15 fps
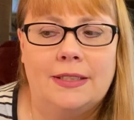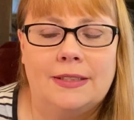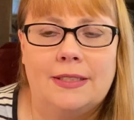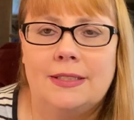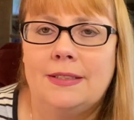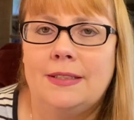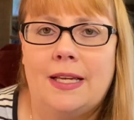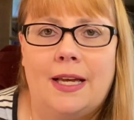
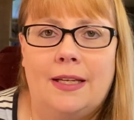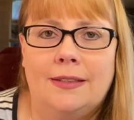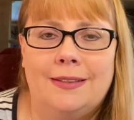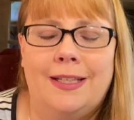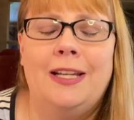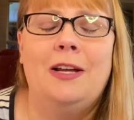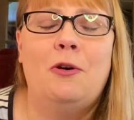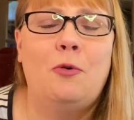it's not,
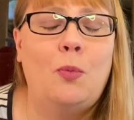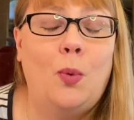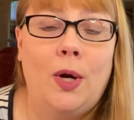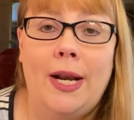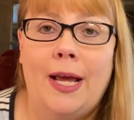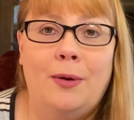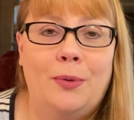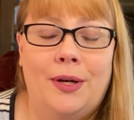we're
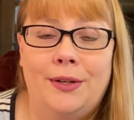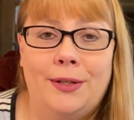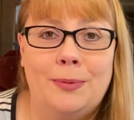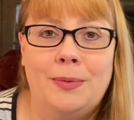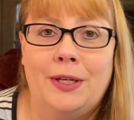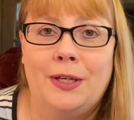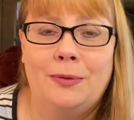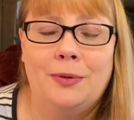not
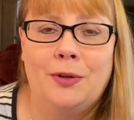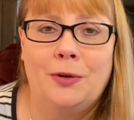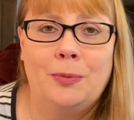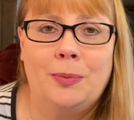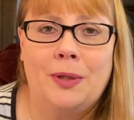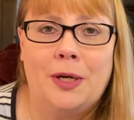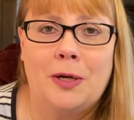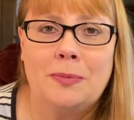welcoming it with
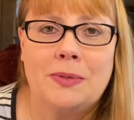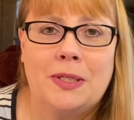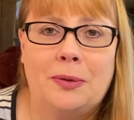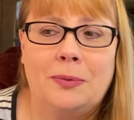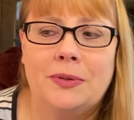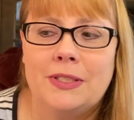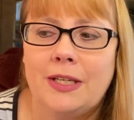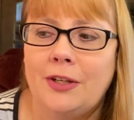open arms, I
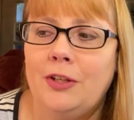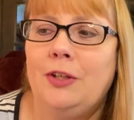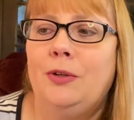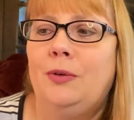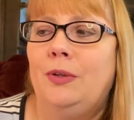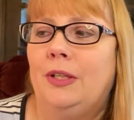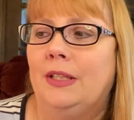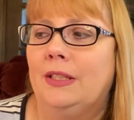will tell
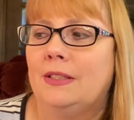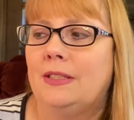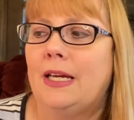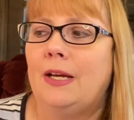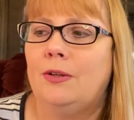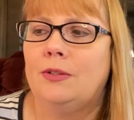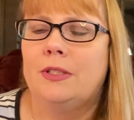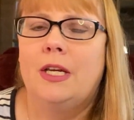you, in this
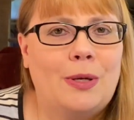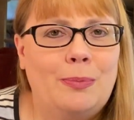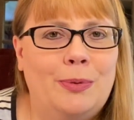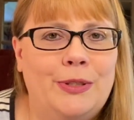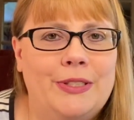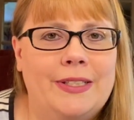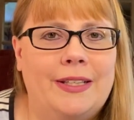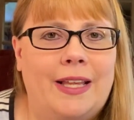house. I
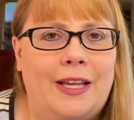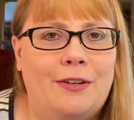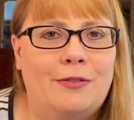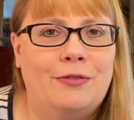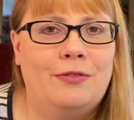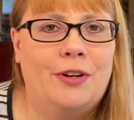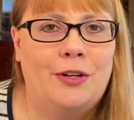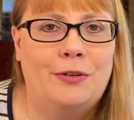pulled a lot of
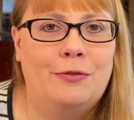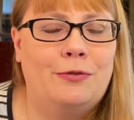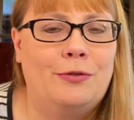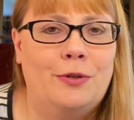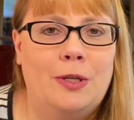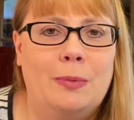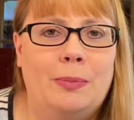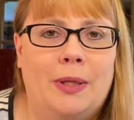fun
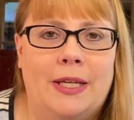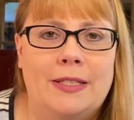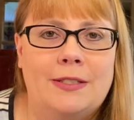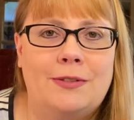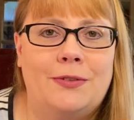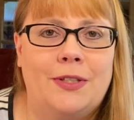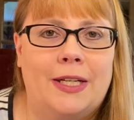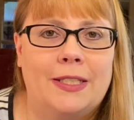fruity
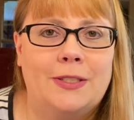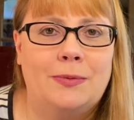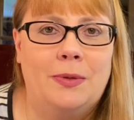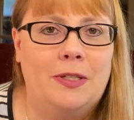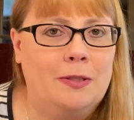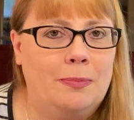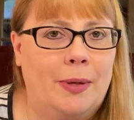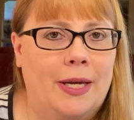blends for next
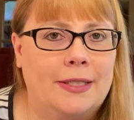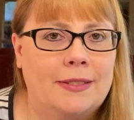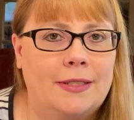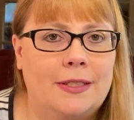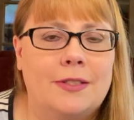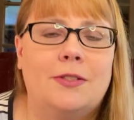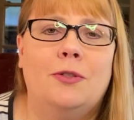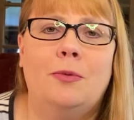week's
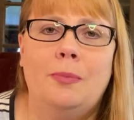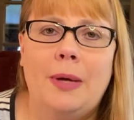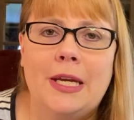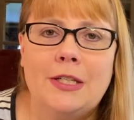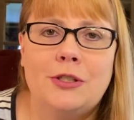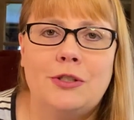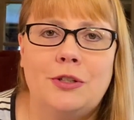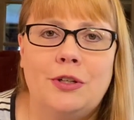basket, so
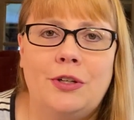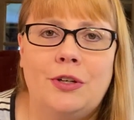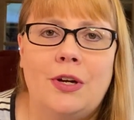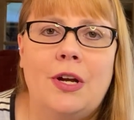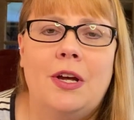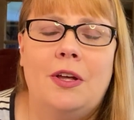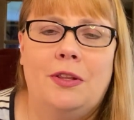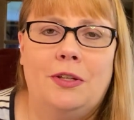make sure
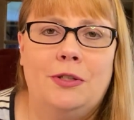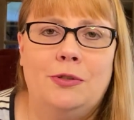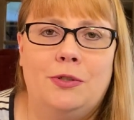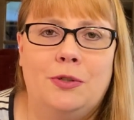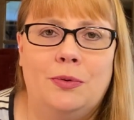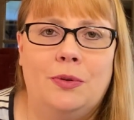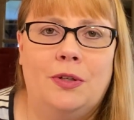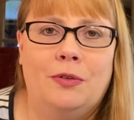that you
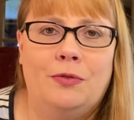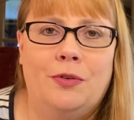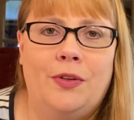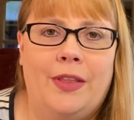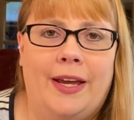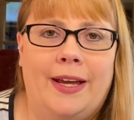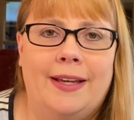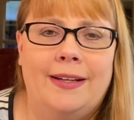tune in for
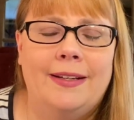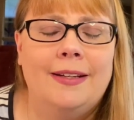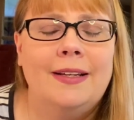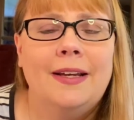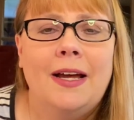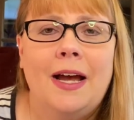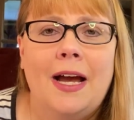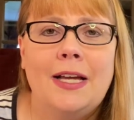that.
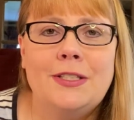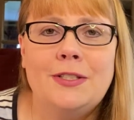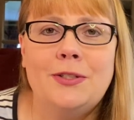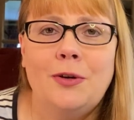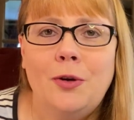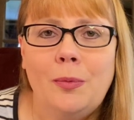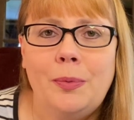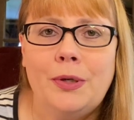I
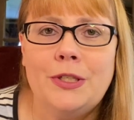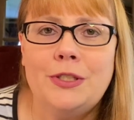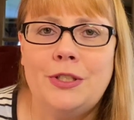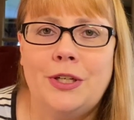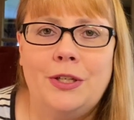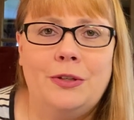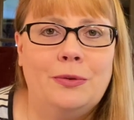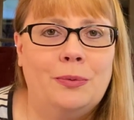so
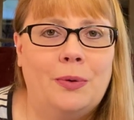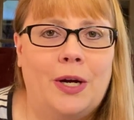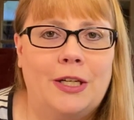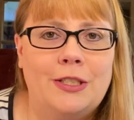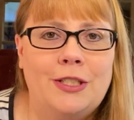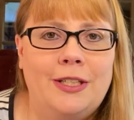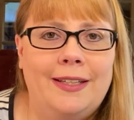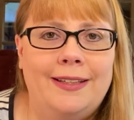appreciate you
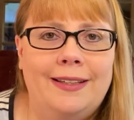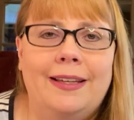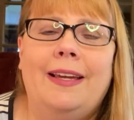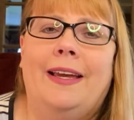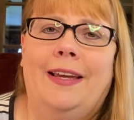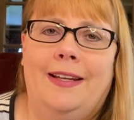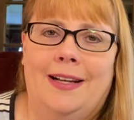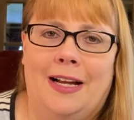watching,
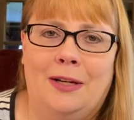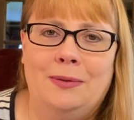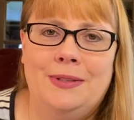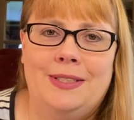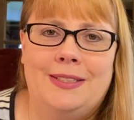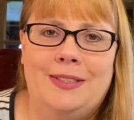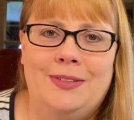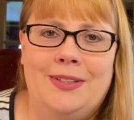and I will
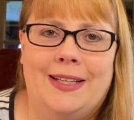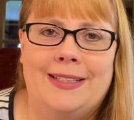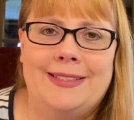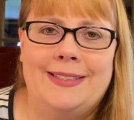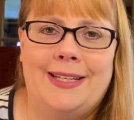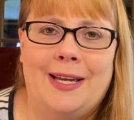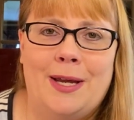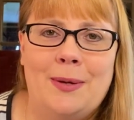see you
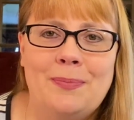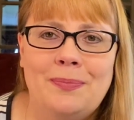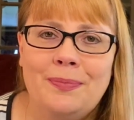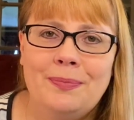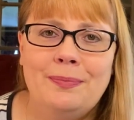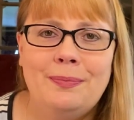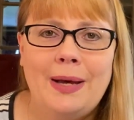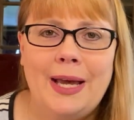next time.
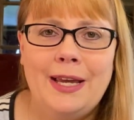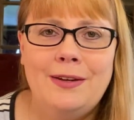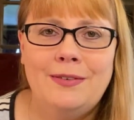Bye,